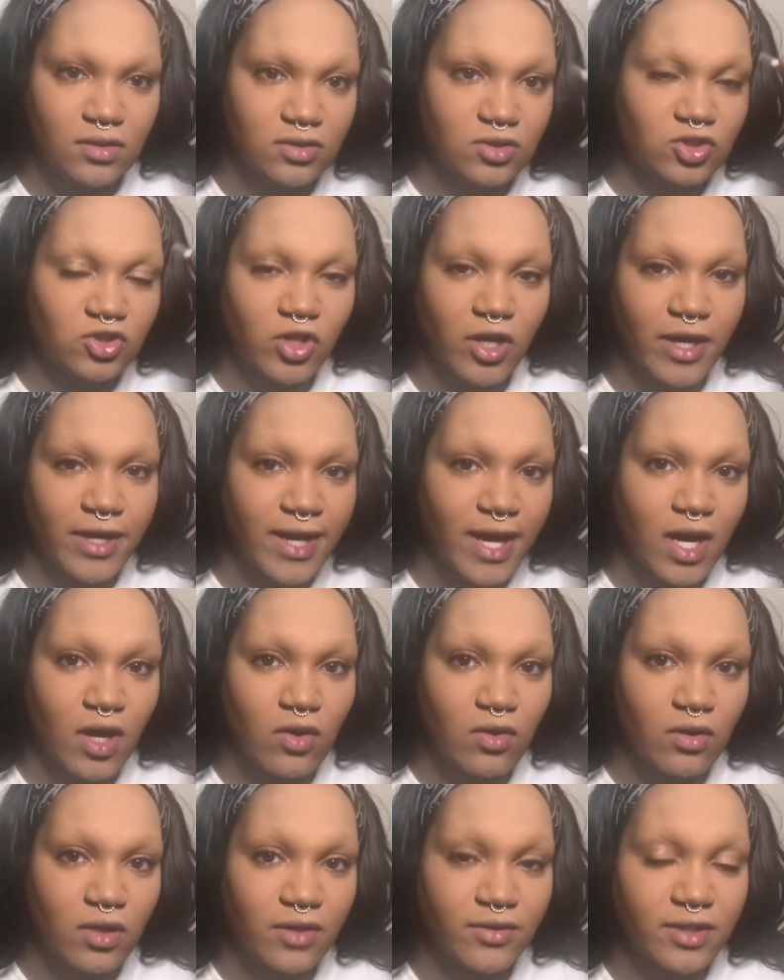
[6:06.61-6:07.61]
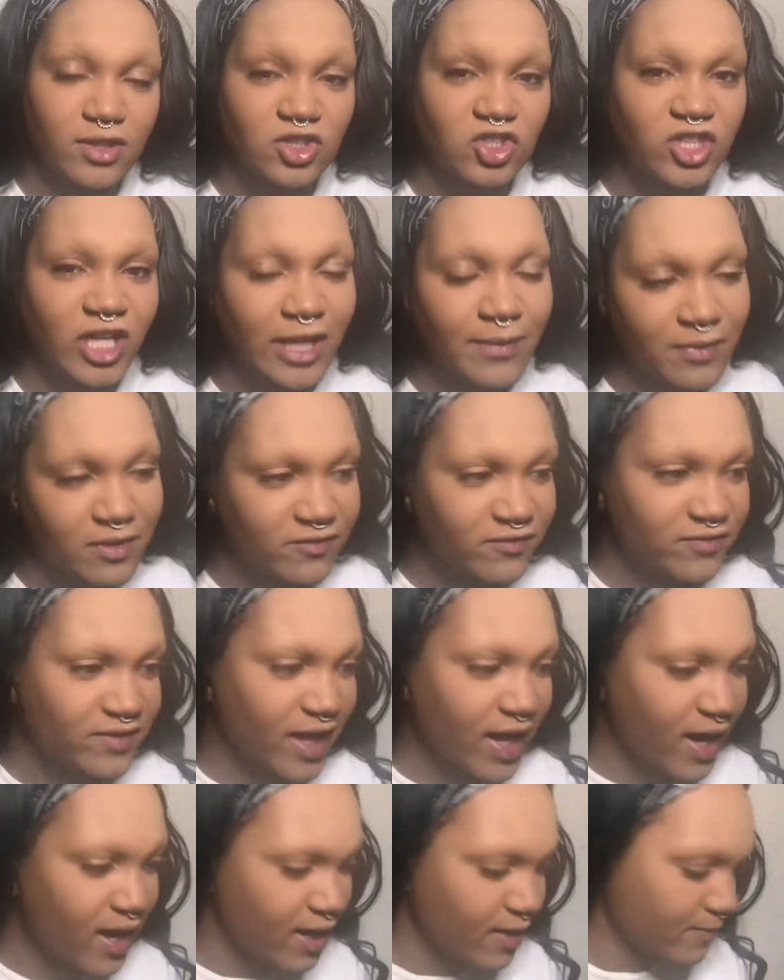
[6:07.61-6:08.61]
drawing out the shape of
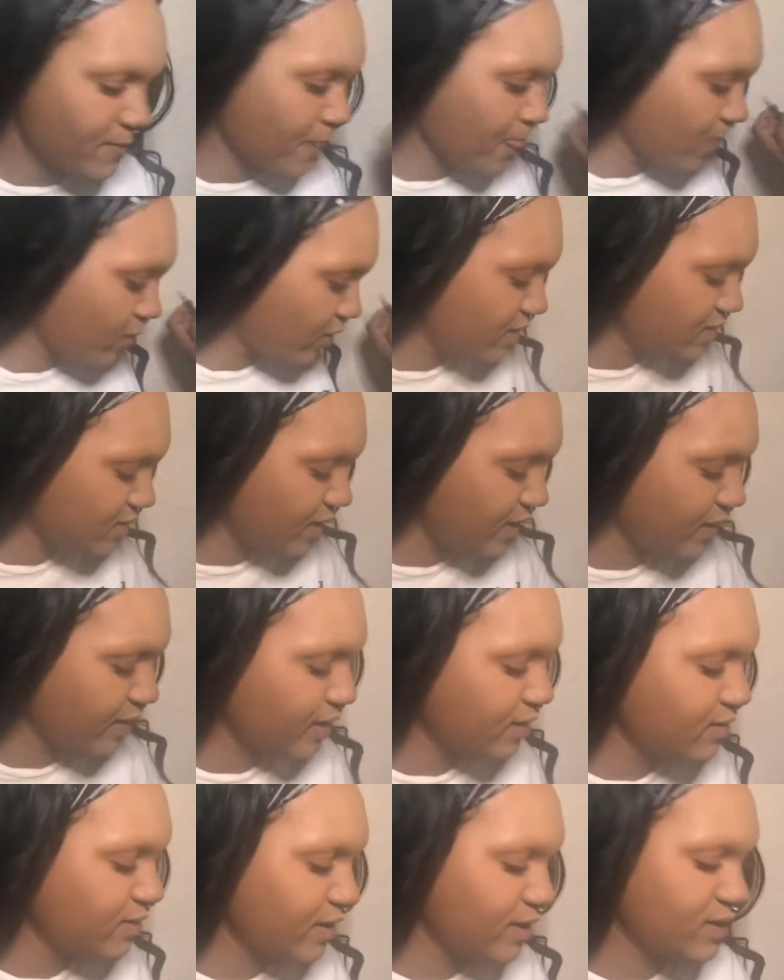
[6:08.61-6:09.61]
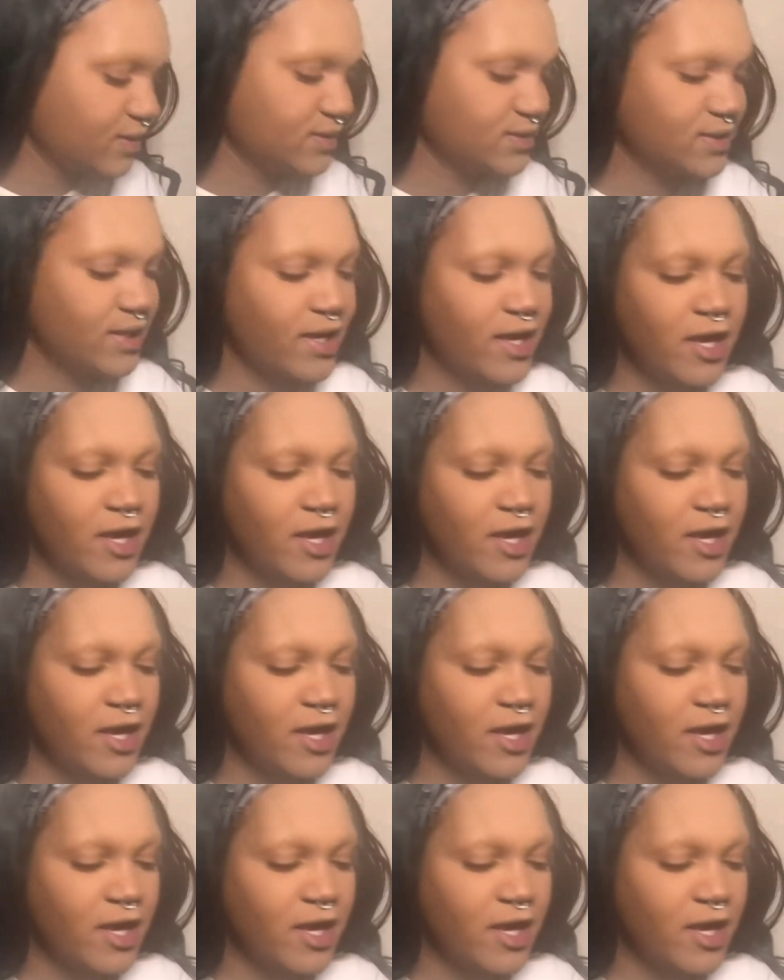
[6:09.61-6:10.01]
that by taking this